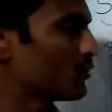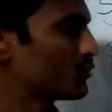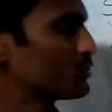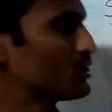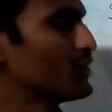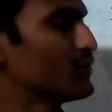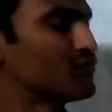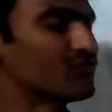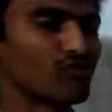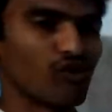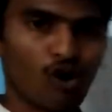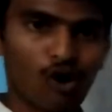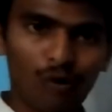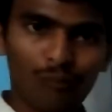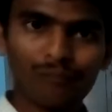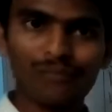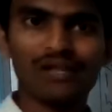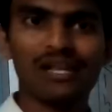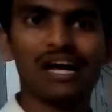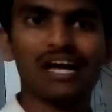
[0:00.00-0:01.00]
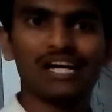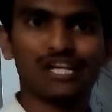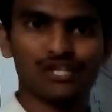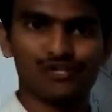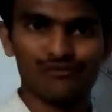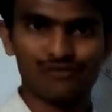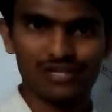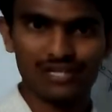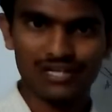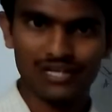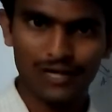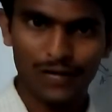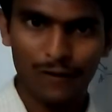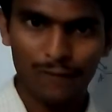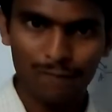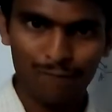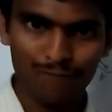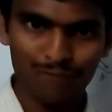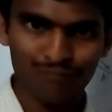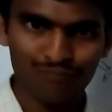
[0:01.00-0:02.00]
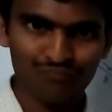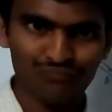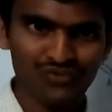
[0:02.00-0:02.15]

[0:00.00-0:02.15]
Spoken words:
the formula it will come,